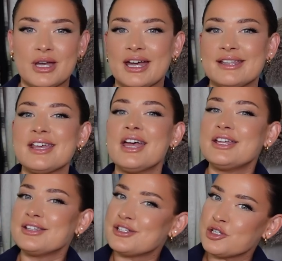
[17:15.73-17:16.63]
guys
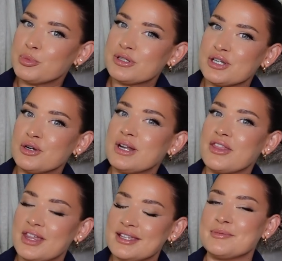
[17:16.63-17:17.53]
super soon
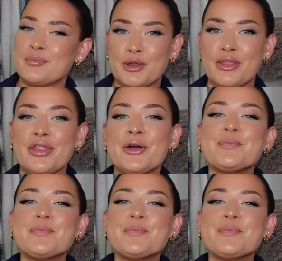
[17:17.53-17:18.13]
this month.